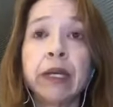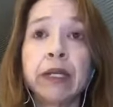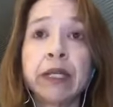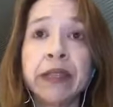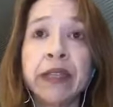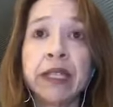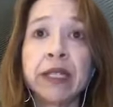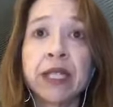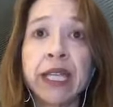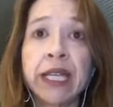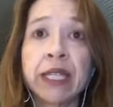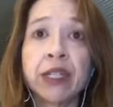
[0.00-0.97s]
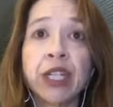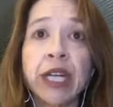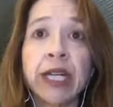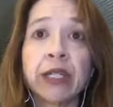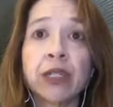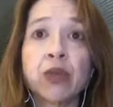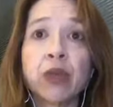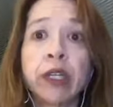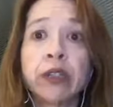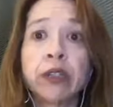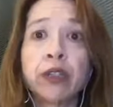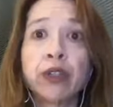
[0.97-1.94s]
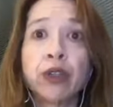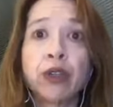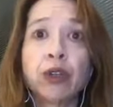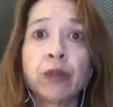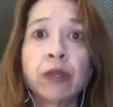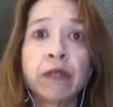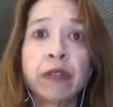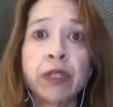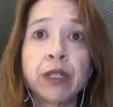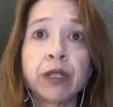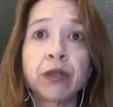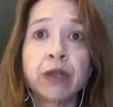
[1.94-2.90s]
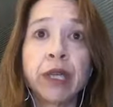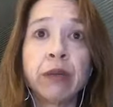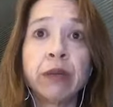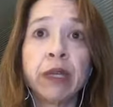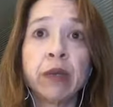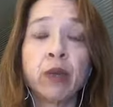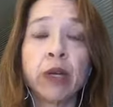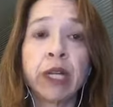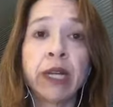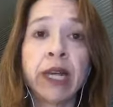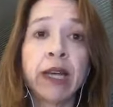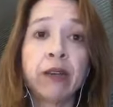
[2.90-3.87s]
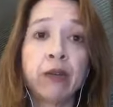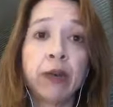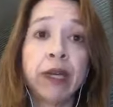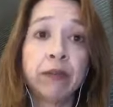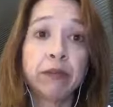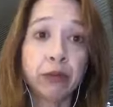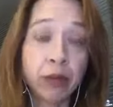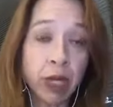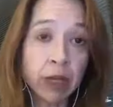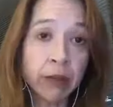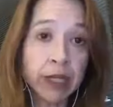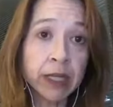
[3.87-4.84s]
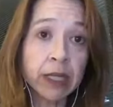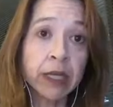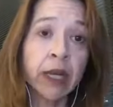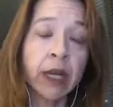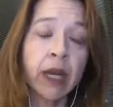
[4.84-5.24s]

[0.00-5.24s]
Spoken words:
Cynthia Stanish asks, whether the terms of this agreement, what have we promised?